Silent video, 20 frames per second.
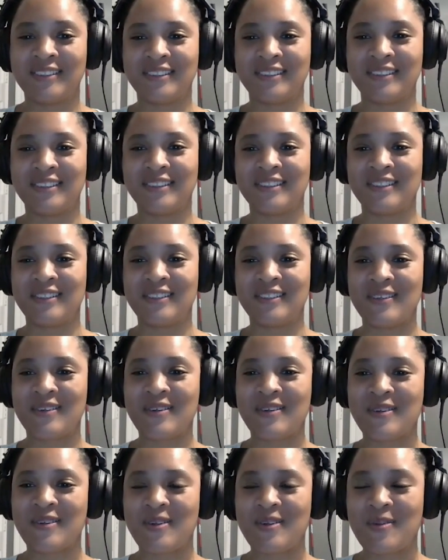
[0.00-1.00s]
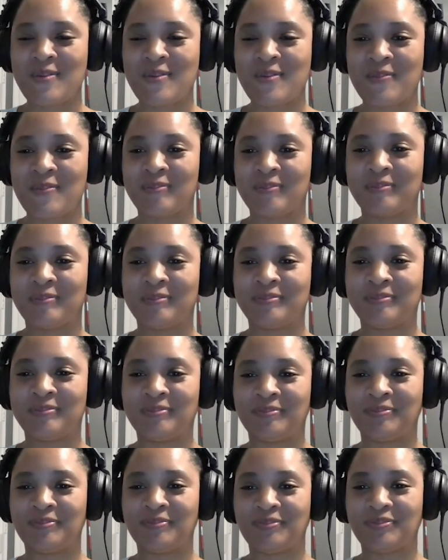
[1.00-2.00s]

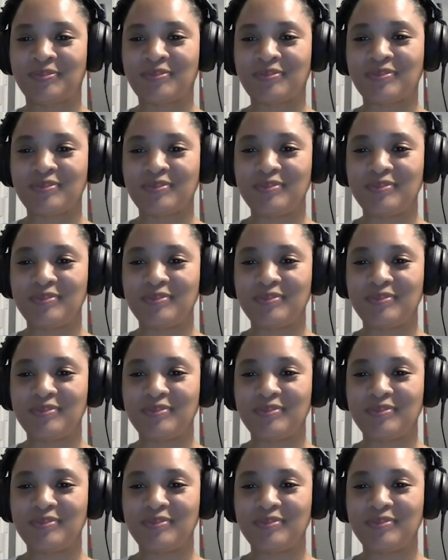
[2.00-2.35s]
(silent)